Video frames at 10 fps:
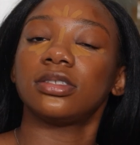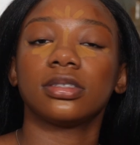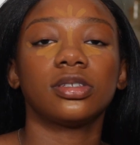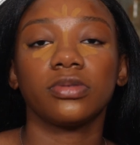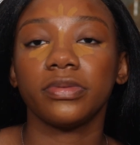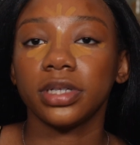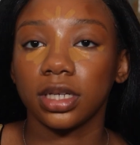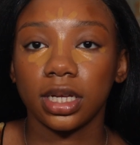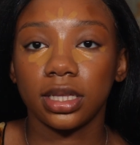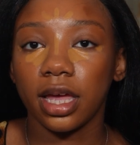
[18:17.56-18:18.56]
so this is what we're
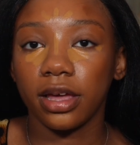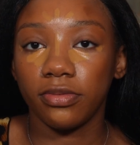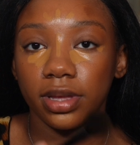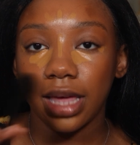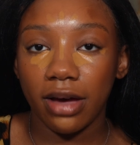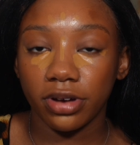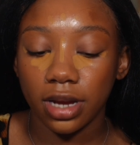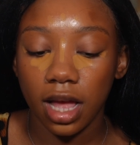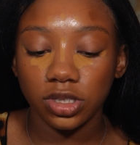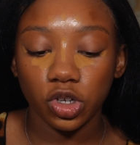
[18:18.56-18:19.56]
looking like with our
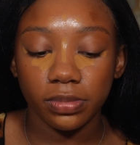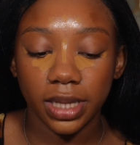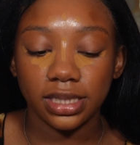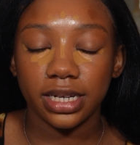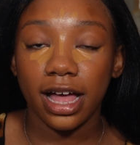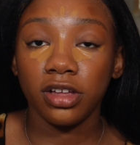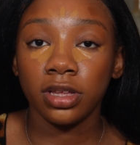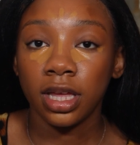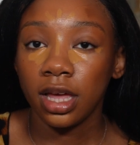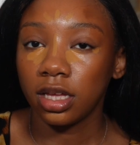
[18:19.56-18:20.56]
contour blended
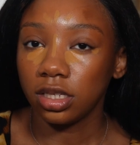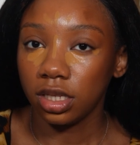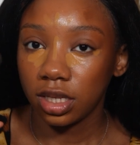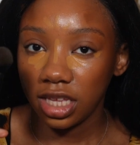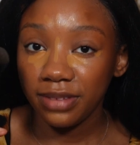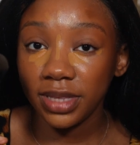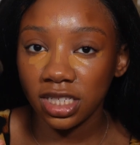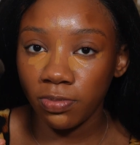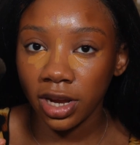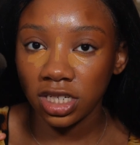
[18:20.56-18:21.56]
out. Keep
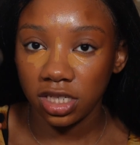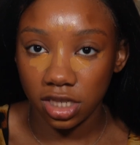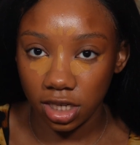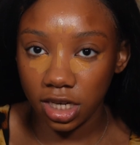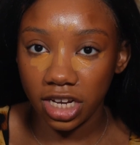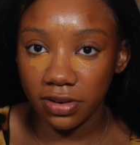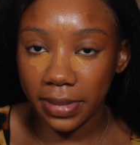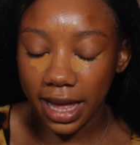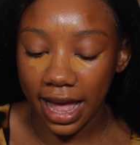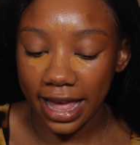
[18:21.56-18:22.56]
this brush
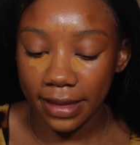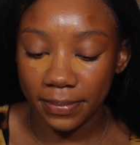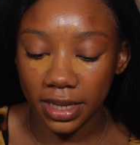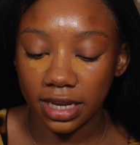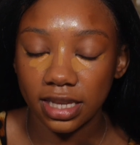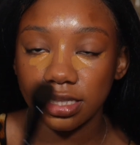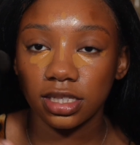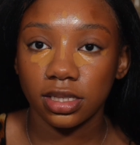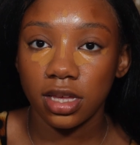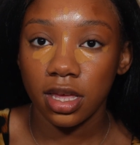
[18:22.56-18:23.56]
nearby
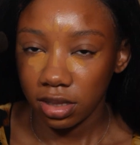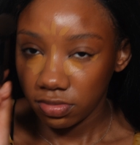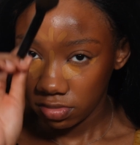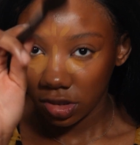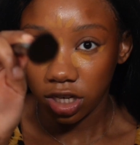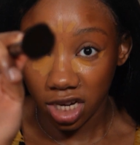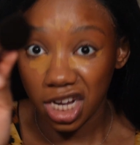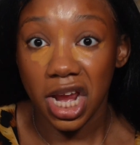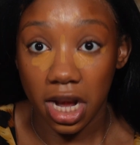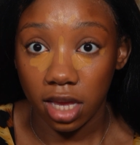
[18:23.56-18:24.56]
because you're gonna
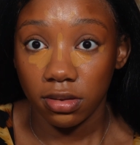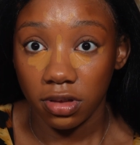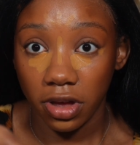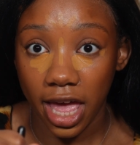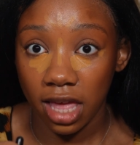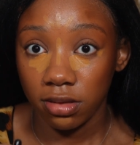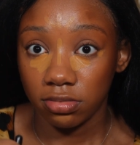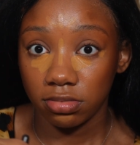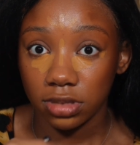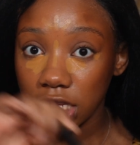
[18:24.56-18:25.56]
need it, okay?
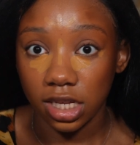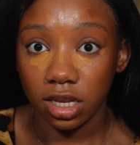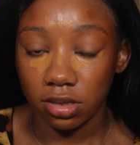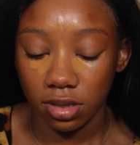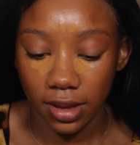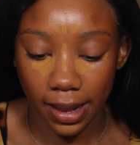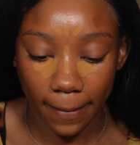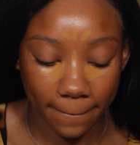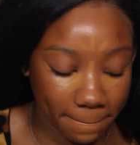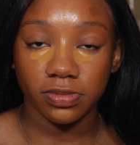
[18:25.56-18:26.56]
That's it.
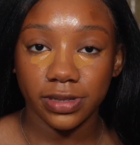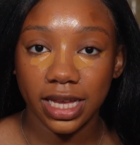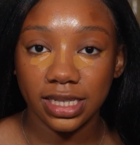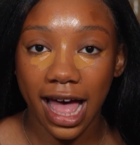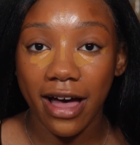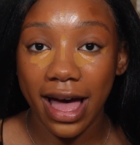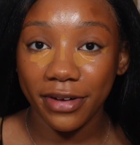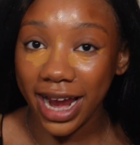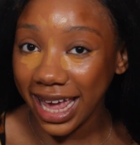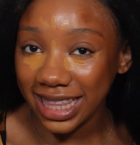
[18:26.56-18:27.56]
To blend out
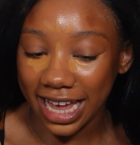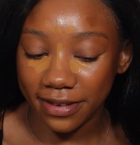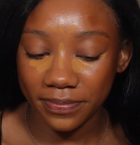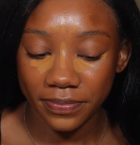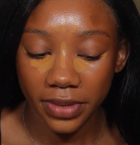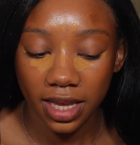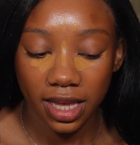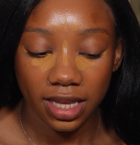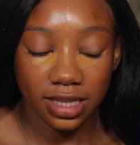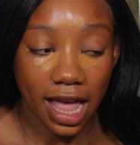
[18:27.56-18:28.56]
our highlight.
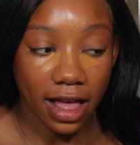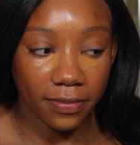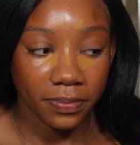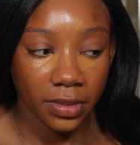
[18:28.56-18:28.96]
Now,